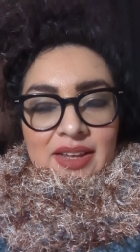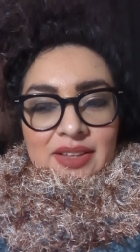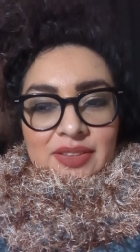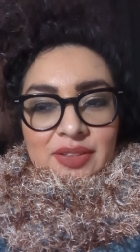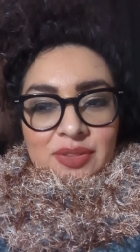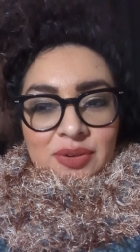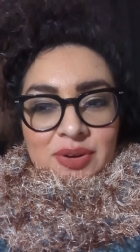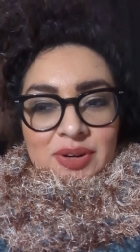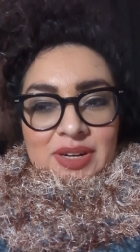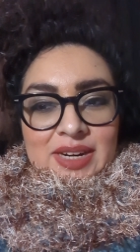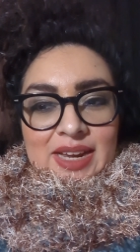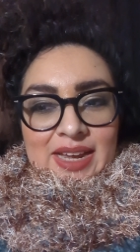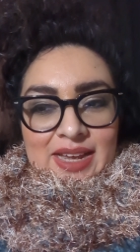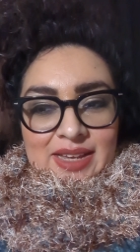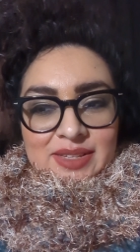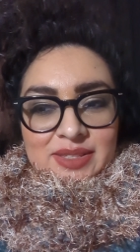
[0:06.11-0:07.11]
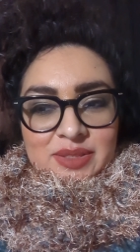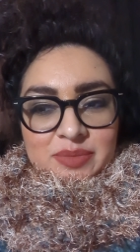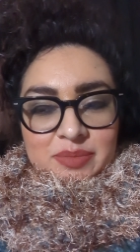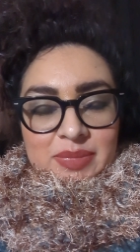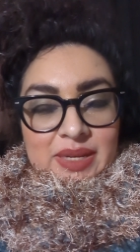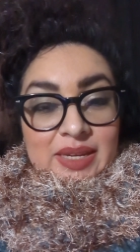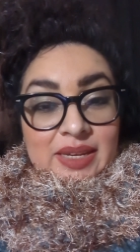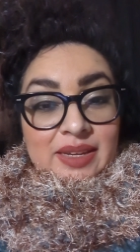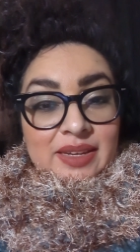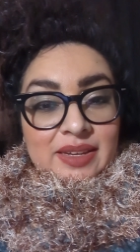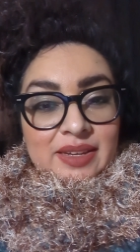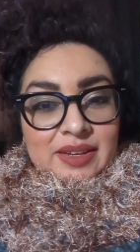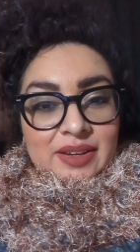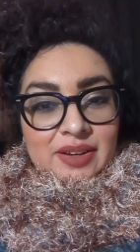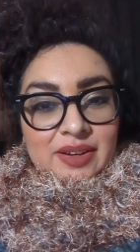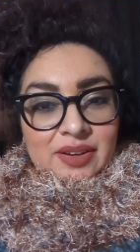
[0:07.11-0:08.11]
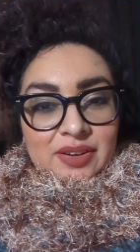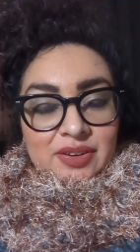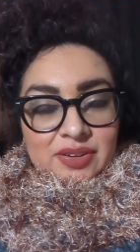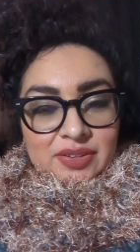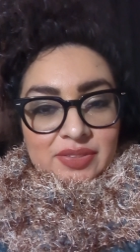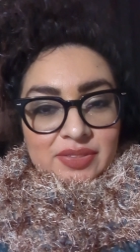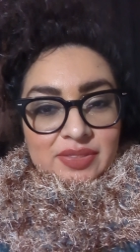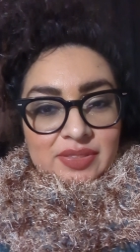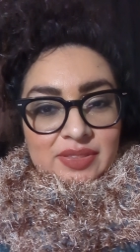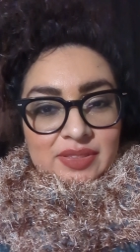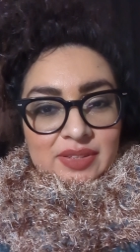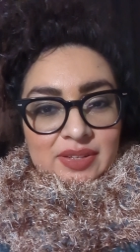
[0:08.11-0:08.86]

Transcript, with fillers: the Lord has me on